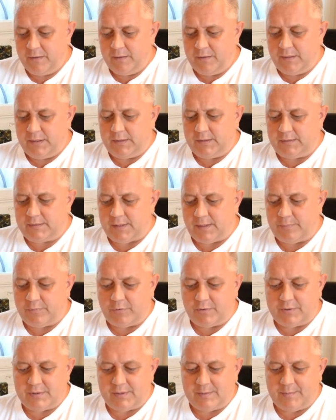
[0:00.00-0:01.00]
It
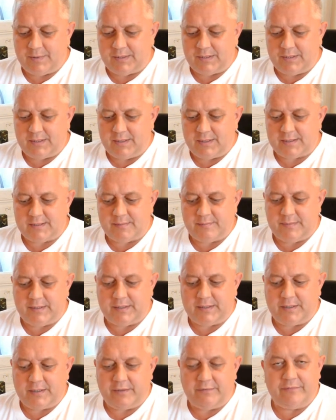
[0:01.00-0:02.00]
approximately doesn't
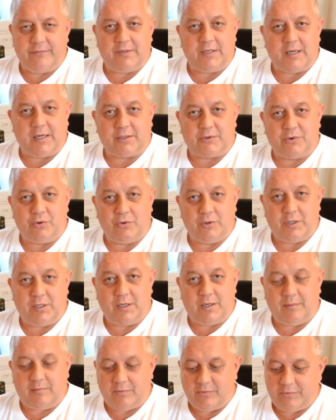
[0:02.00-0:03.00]
matter if we are talking
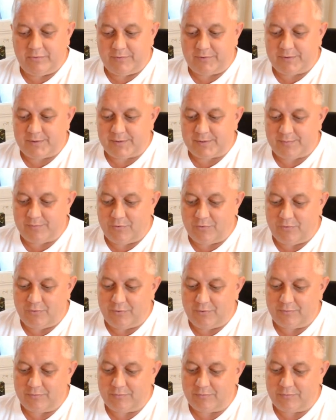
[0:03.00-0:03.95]
about a small